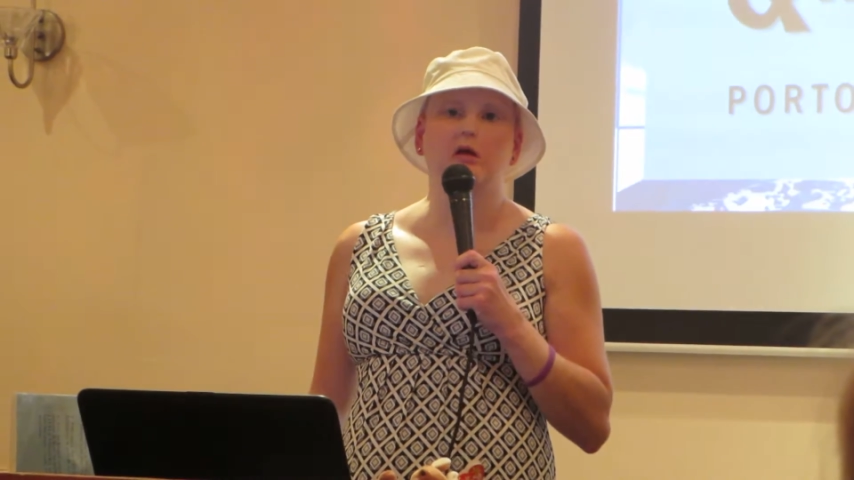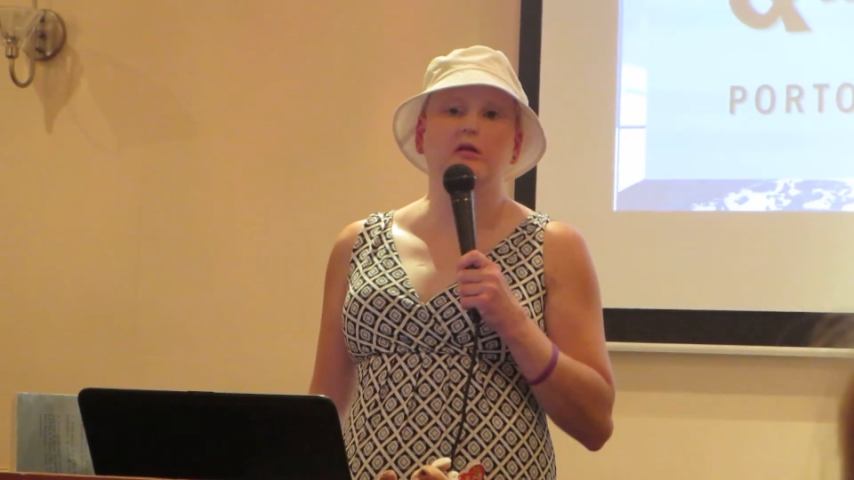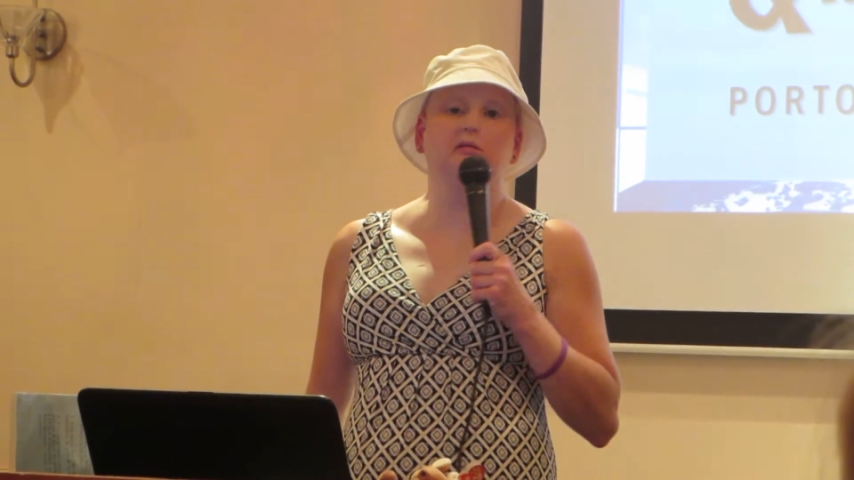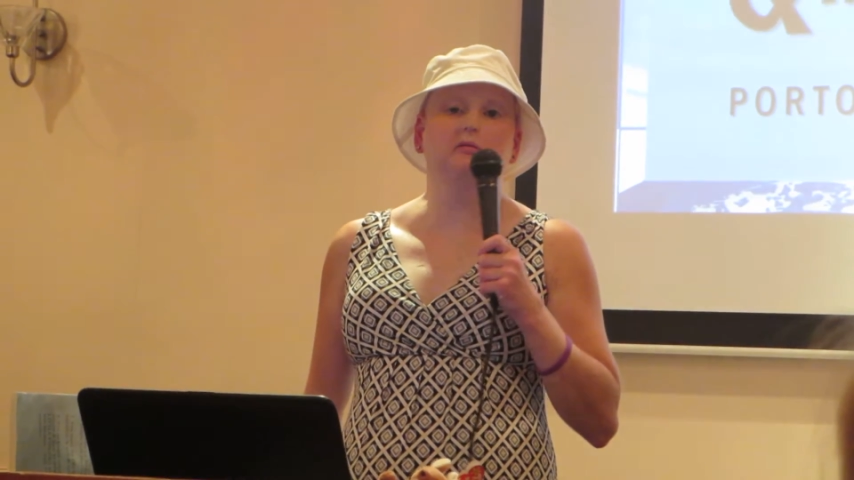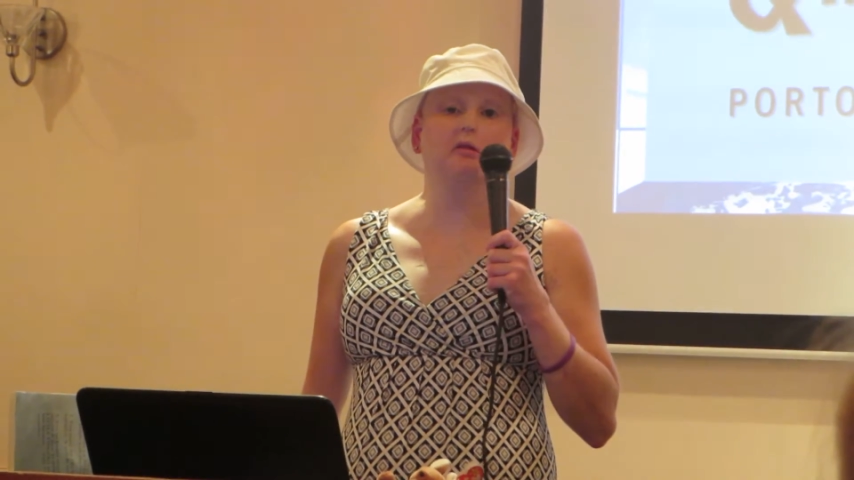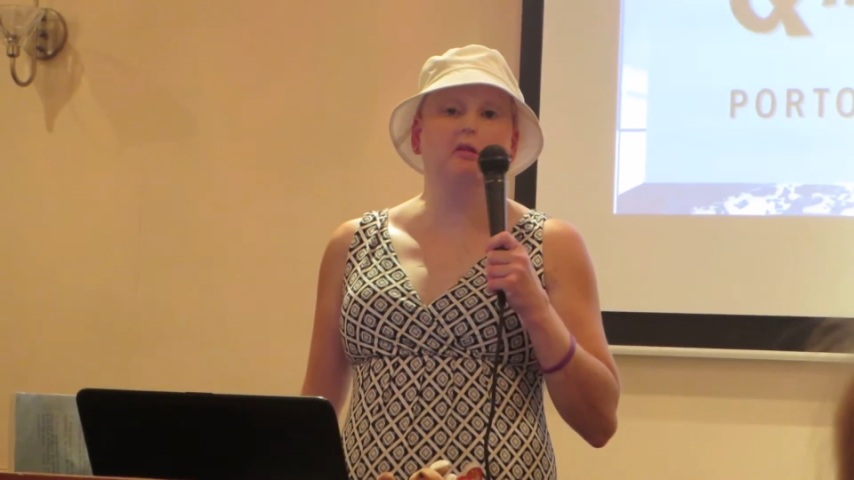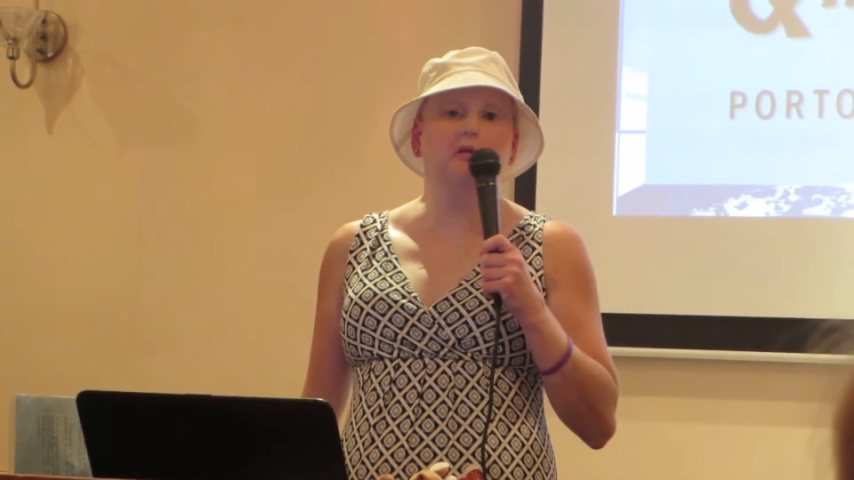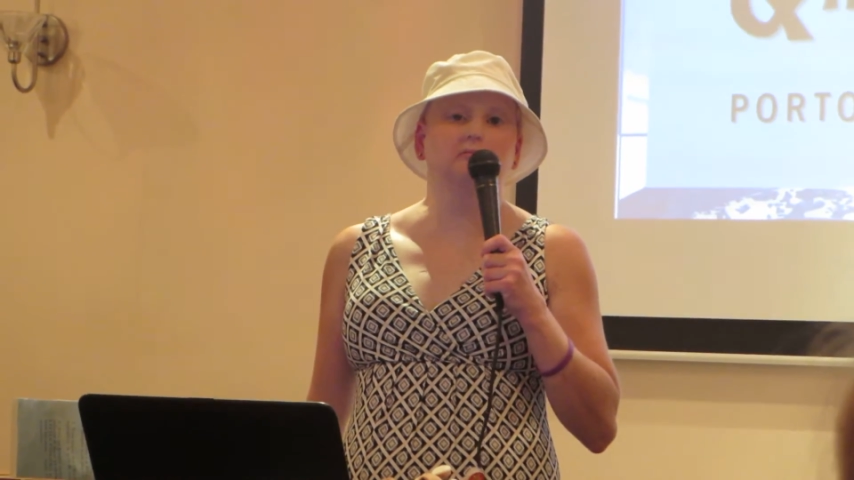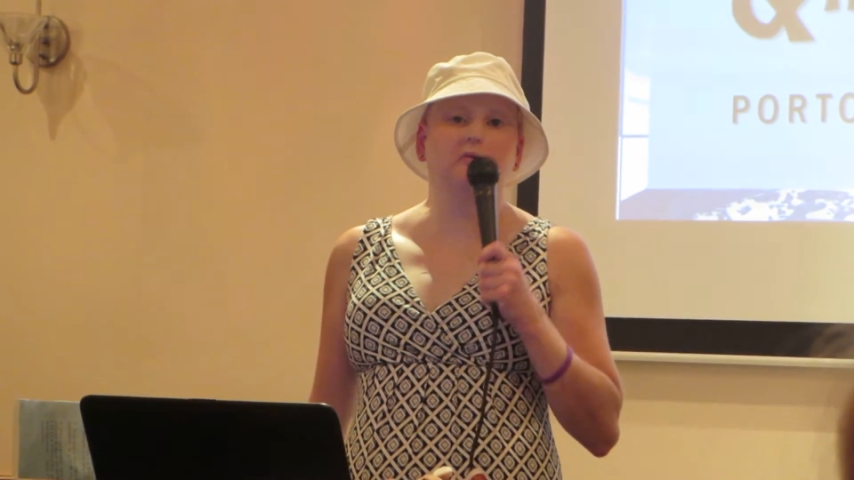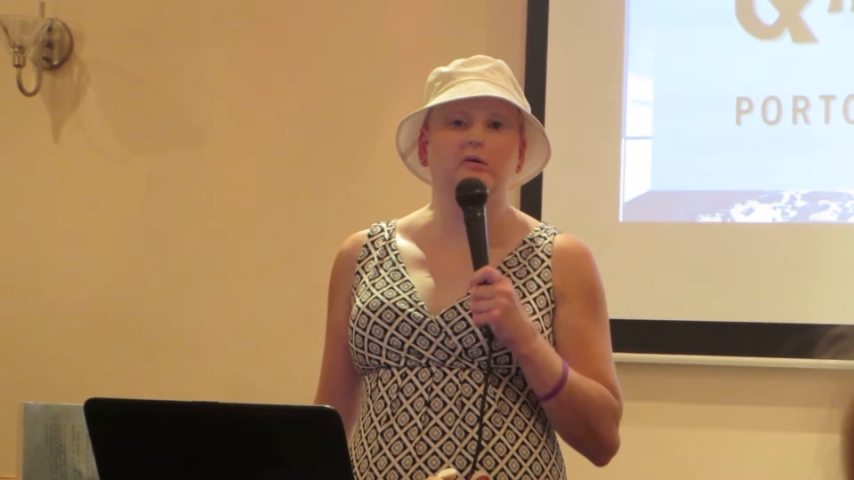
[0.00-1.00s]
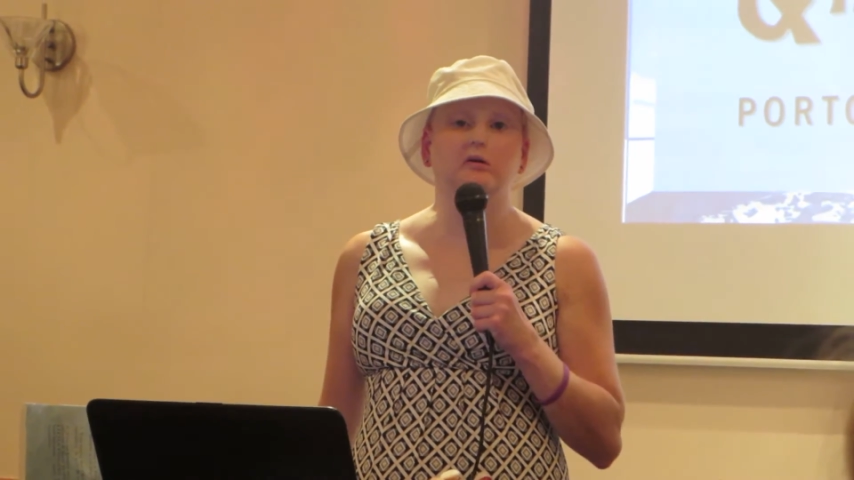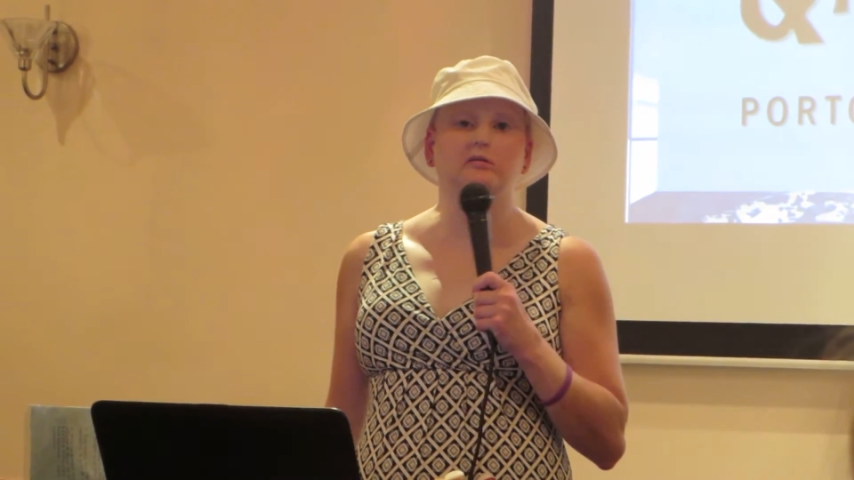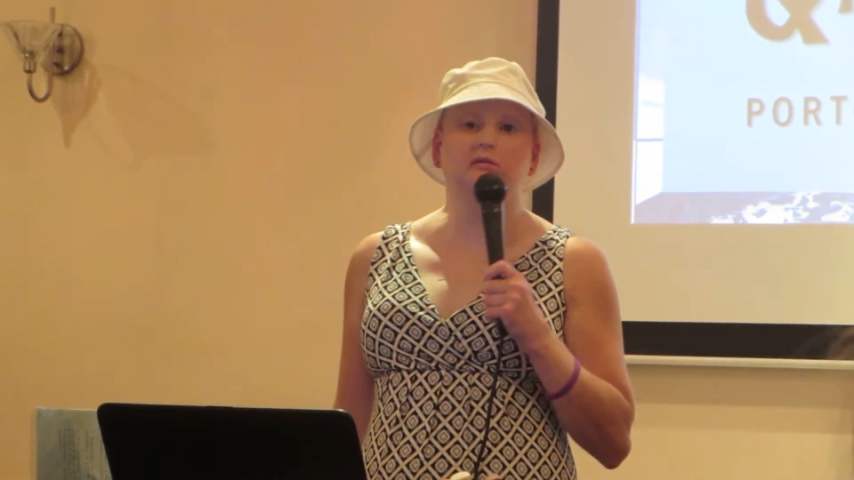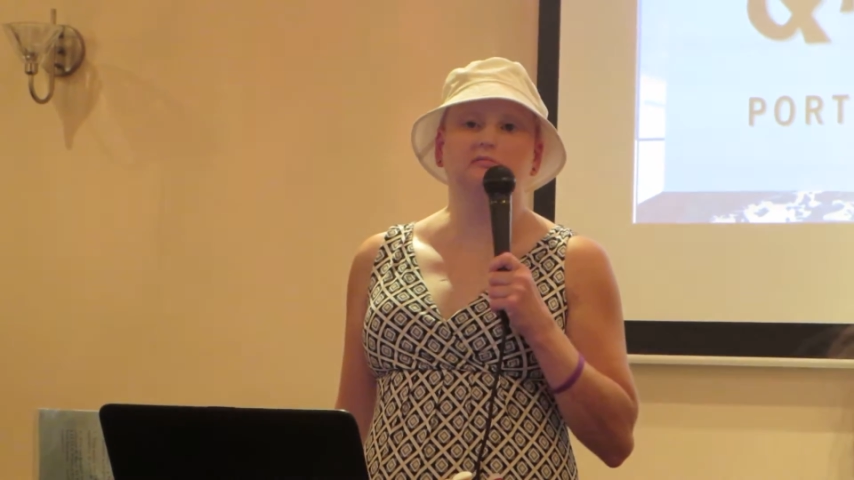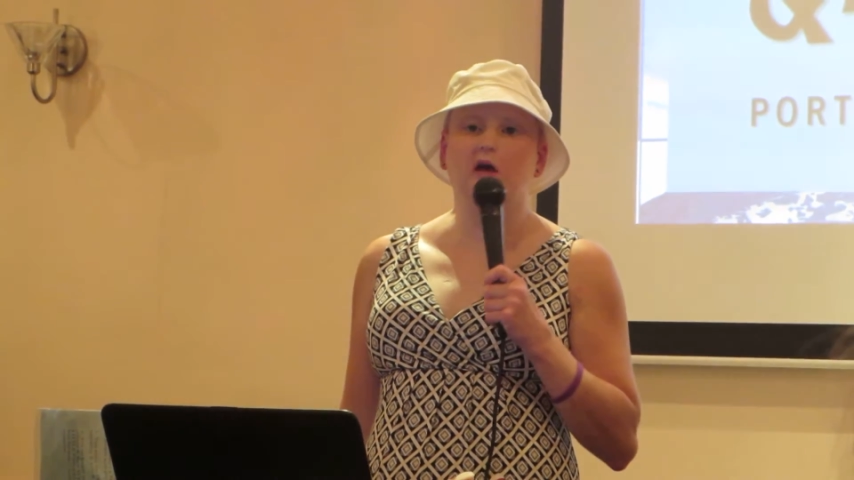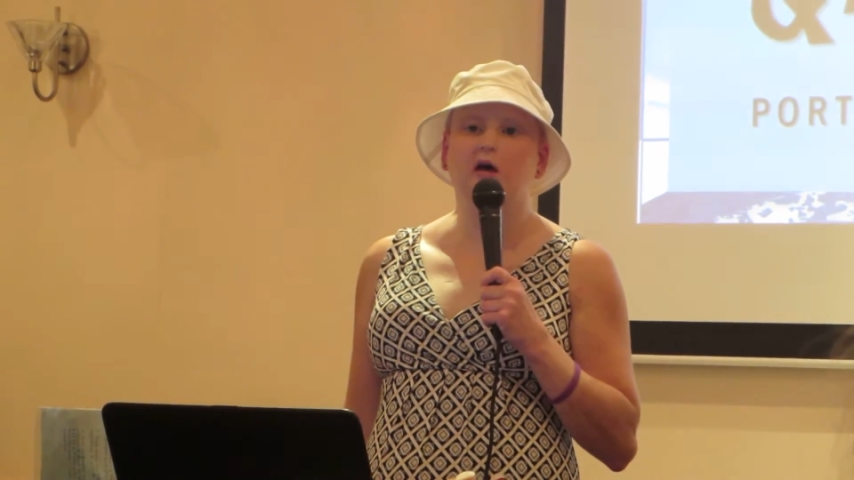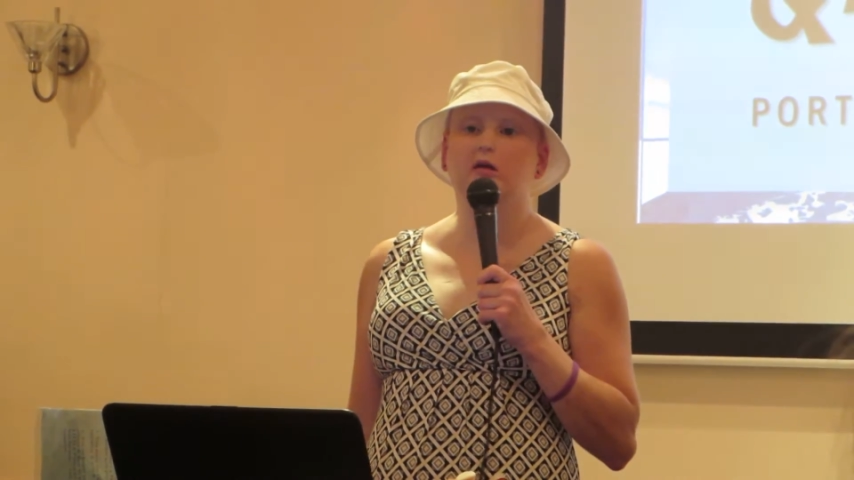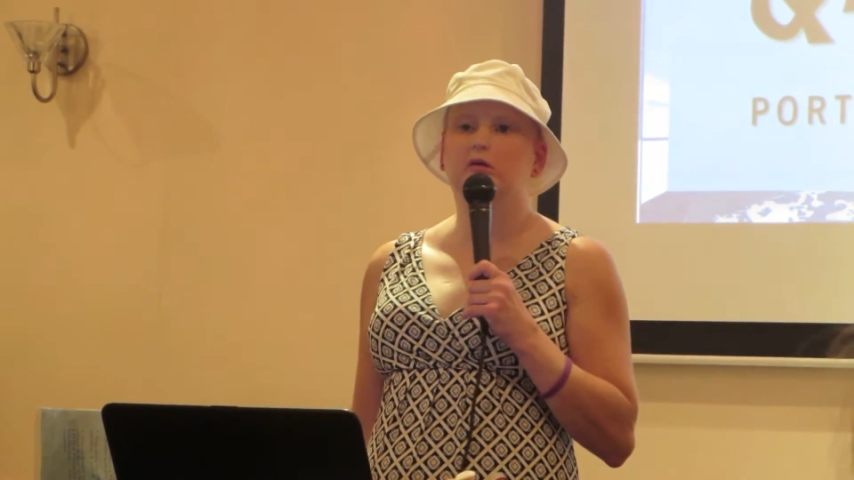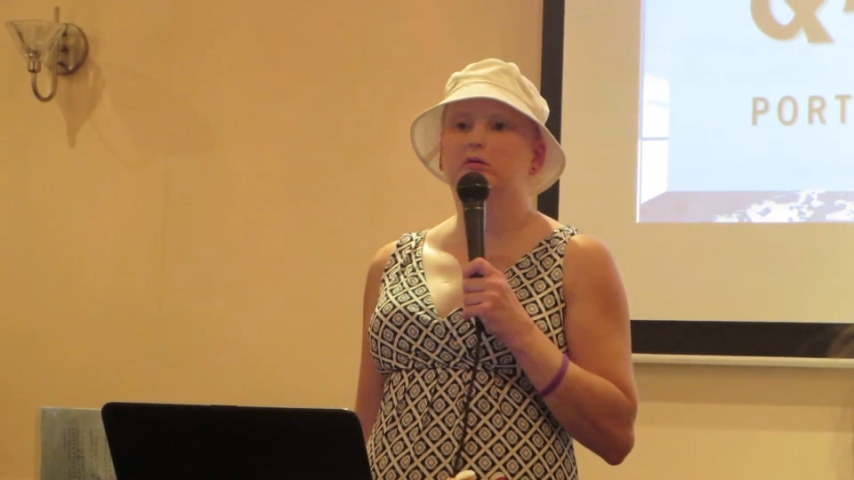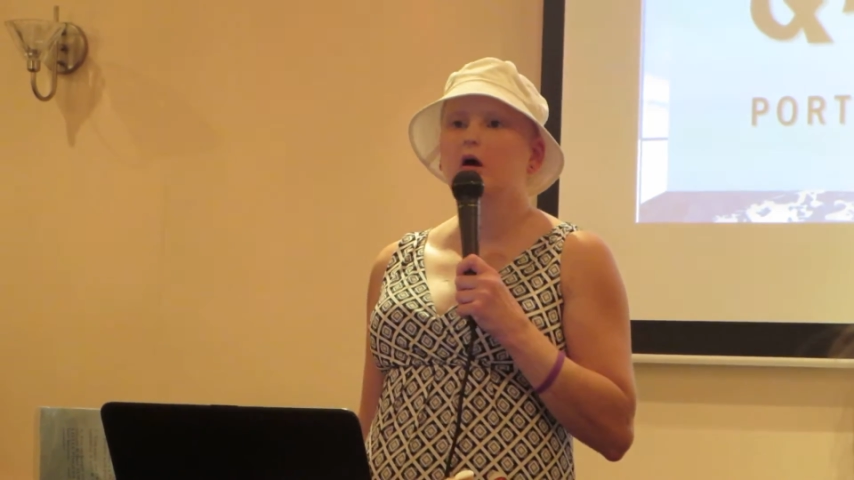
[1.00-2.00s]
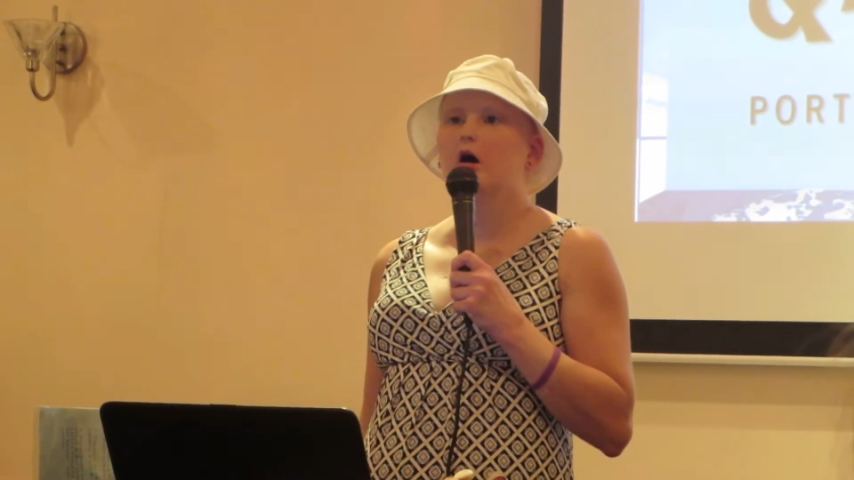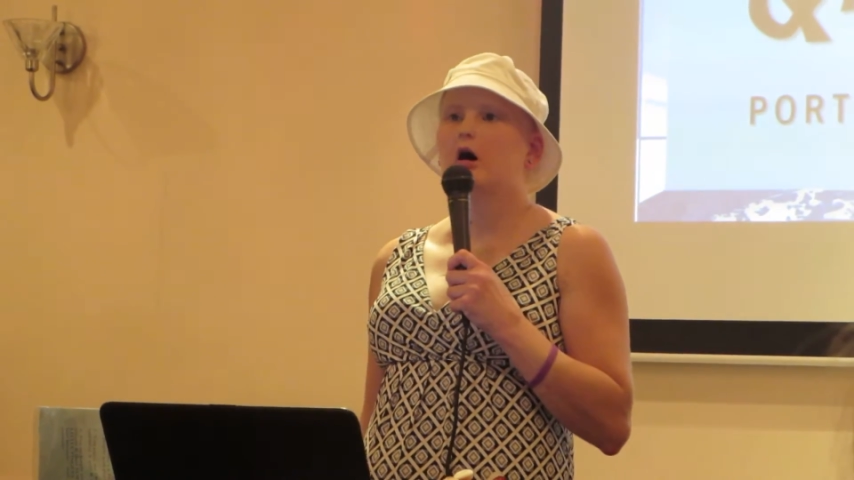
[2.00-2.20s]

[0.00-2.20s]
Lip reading: and the importance and value